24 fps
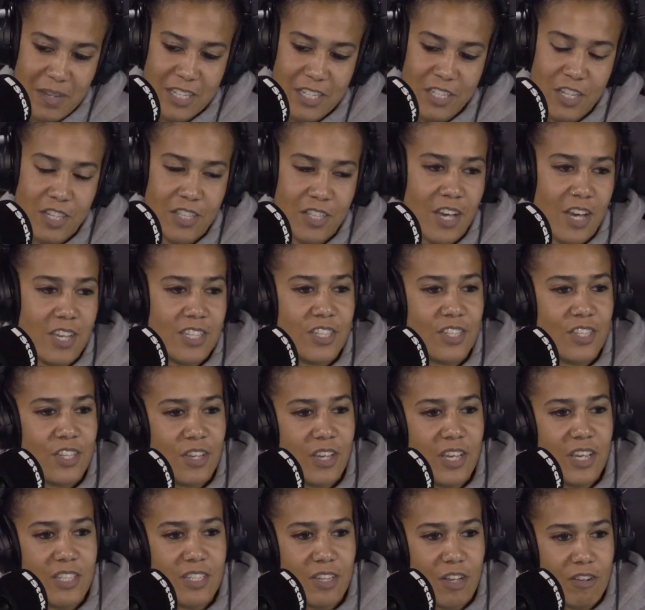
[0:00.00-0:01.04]
she's 32
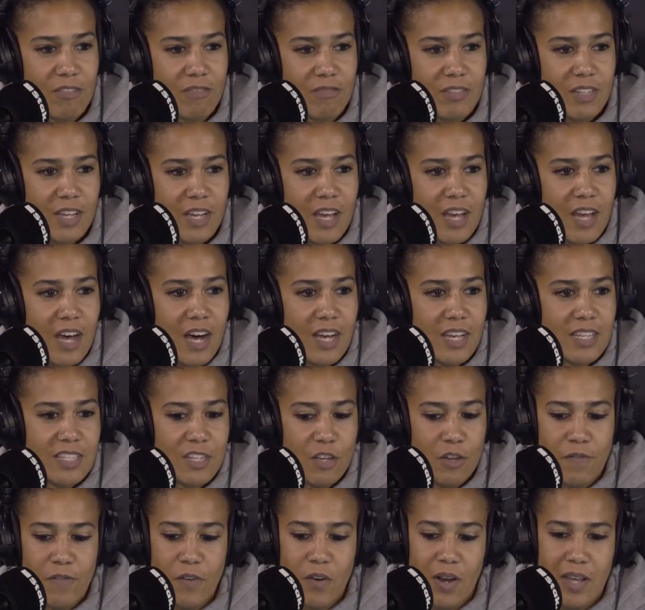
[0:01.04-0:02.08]
years old. I
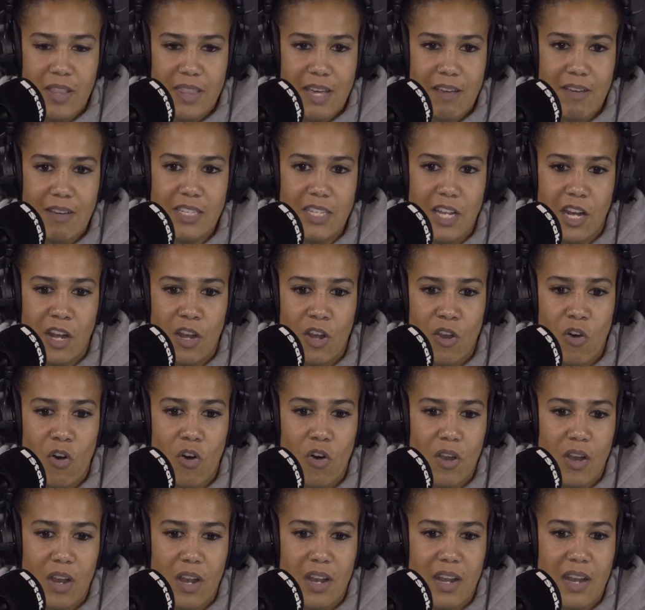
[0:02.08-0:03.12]
still feel like there is a lot
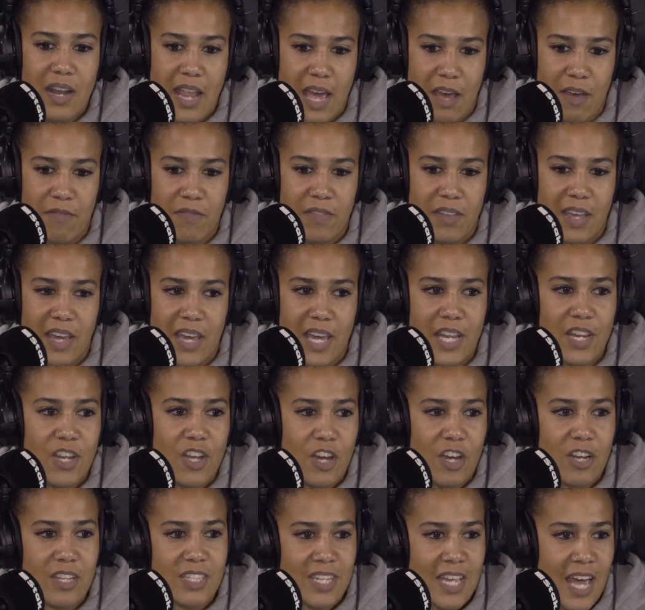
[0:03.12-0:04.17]
left in
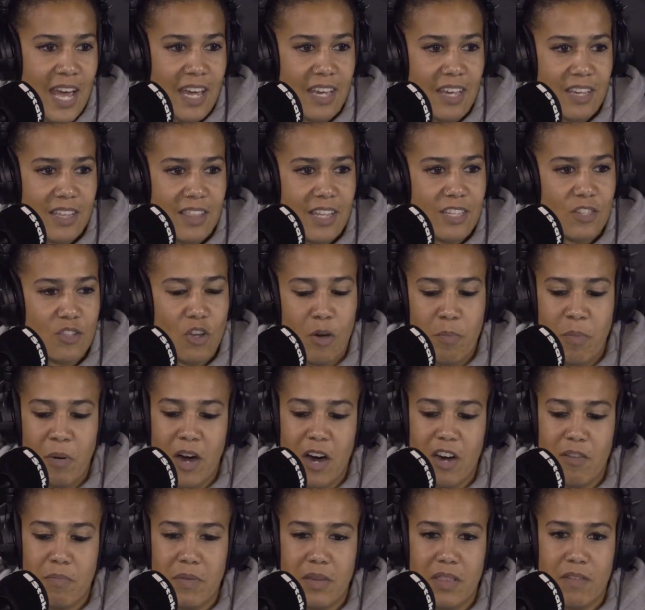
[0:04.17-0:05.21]
her tank. There's not a
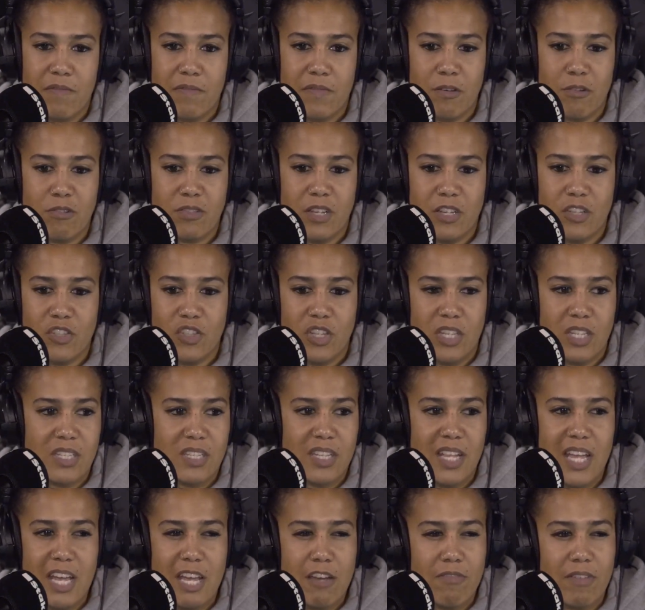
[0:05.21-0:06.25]
part of me that feels like she's
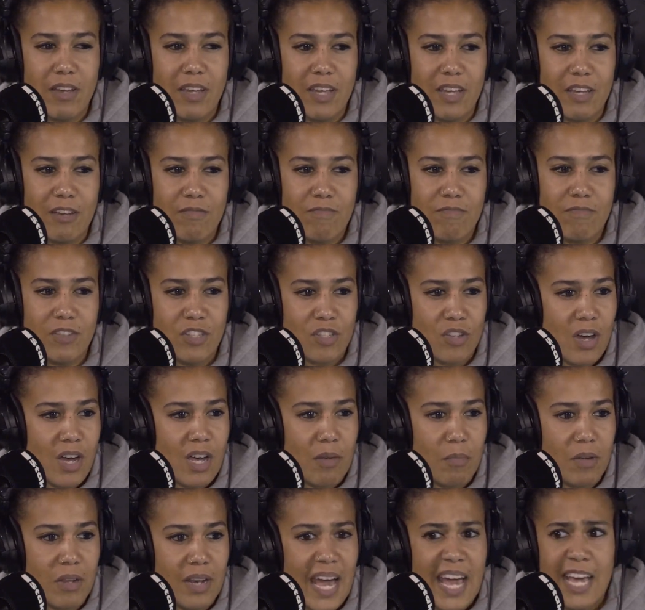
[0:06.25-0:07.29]
nearing
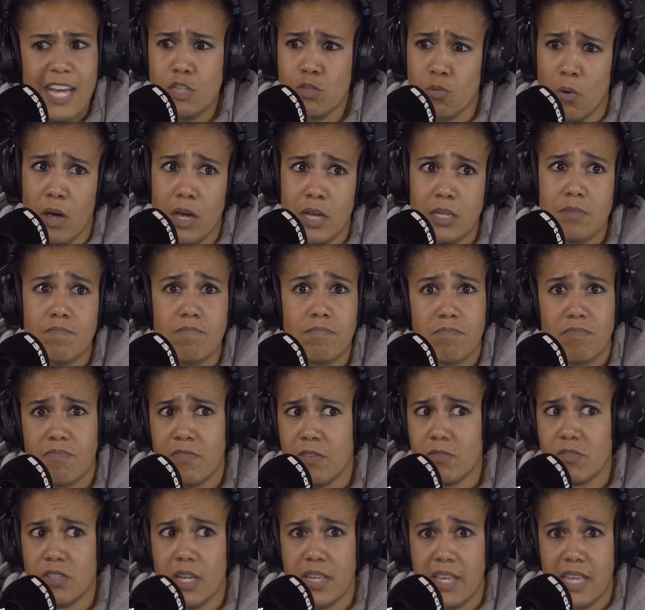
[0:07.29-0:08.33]
retirement. Age-wise,
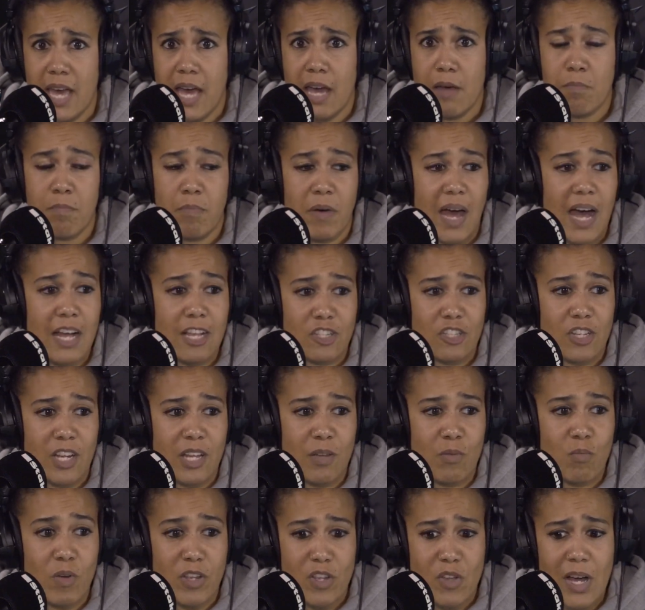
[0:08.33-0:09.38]
feels like, yeah. But
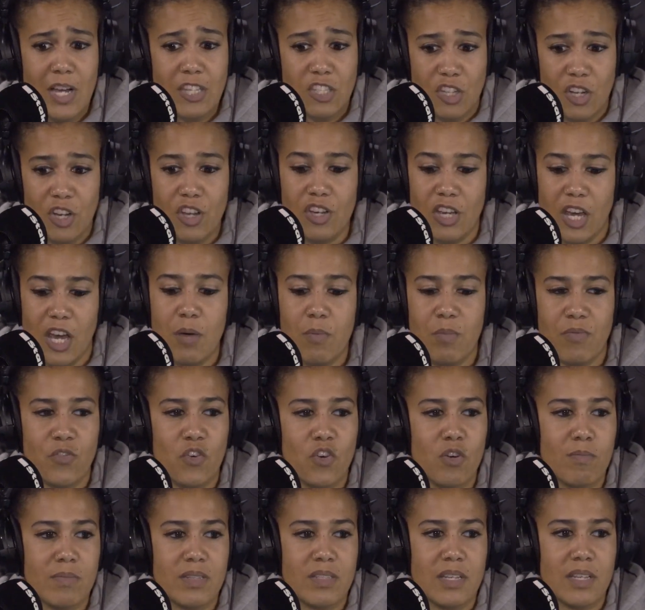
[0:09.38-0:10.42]
actually, when you actually look at her
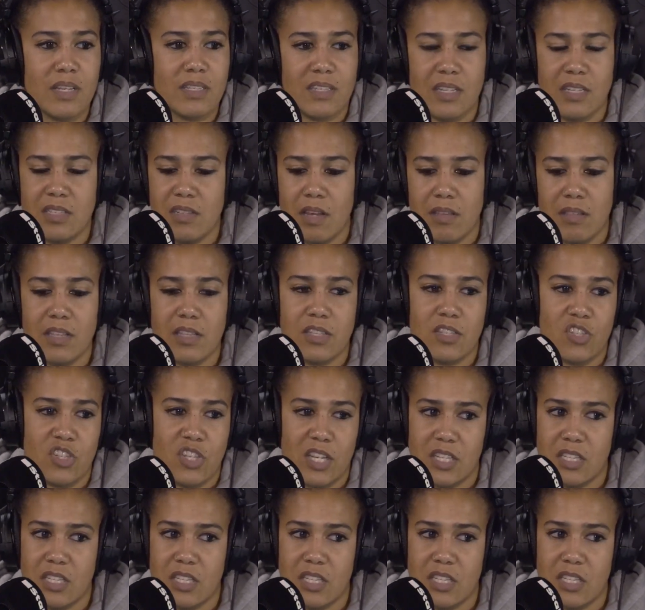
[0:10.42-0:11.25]
performances, there's nothing that suggests